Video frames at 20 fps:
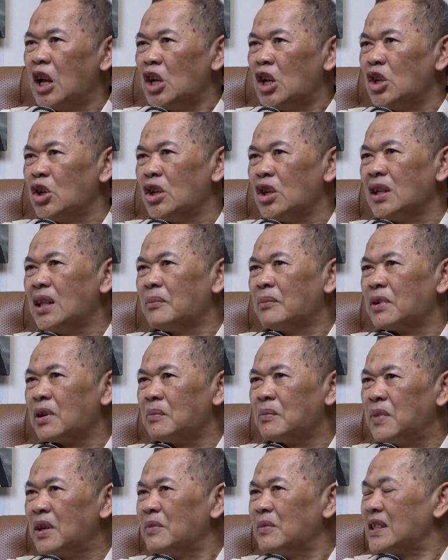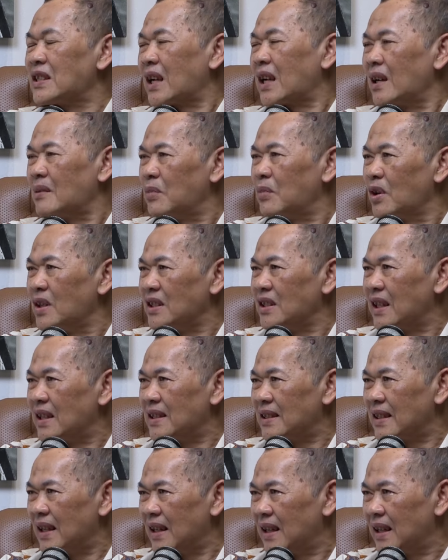You know, the problem is
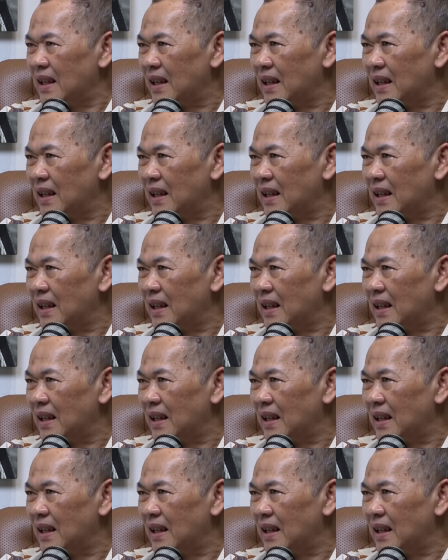carbonization.